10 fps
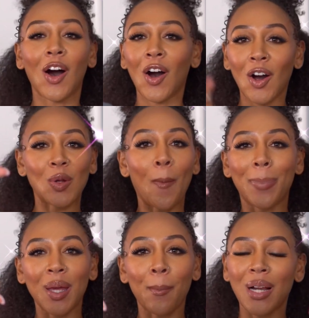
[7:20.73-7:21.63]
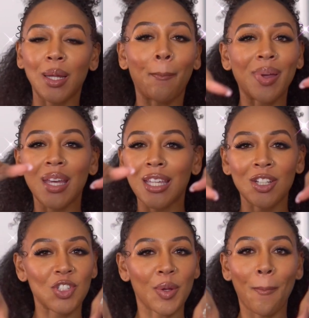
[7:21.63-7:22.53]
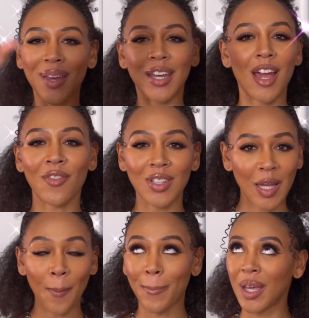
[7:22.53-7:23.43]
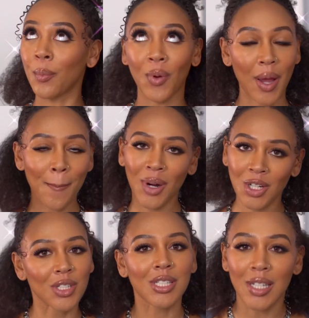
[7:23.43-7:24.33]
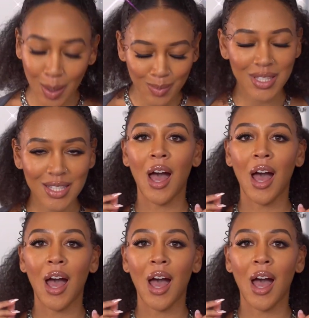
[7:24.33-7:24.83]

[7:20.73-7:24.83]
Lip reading: all the big money, big energy, big everything, big brand partnerships.